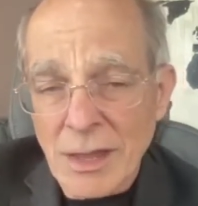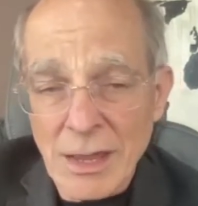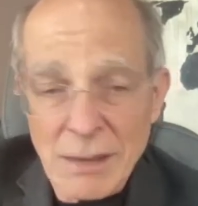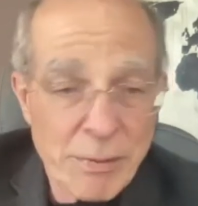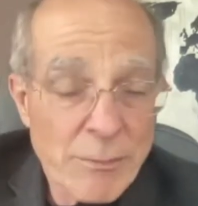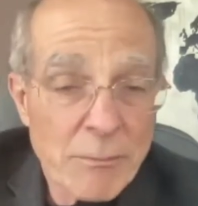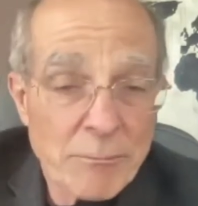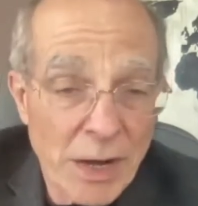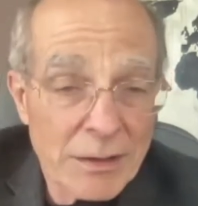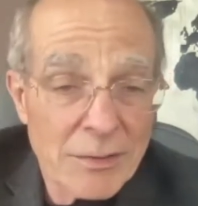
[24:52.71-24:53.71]
And people
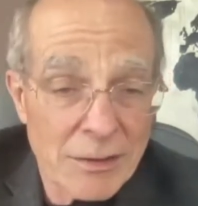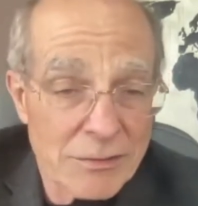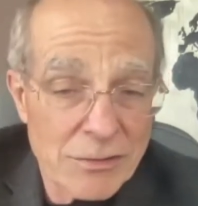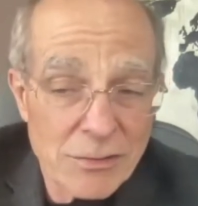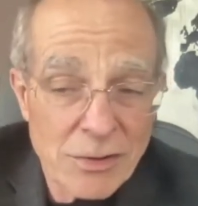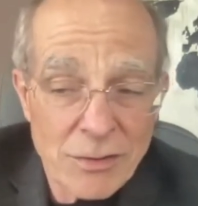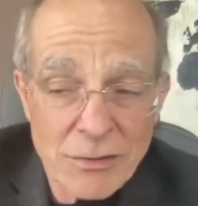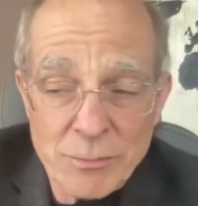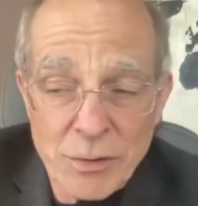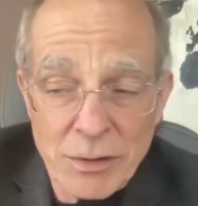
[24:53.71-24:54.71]
buck this. You know
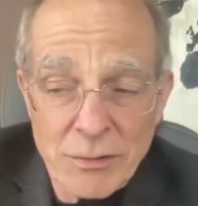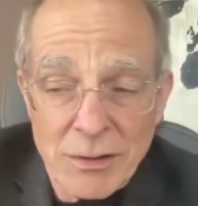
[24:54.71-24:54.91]
this, Brooke.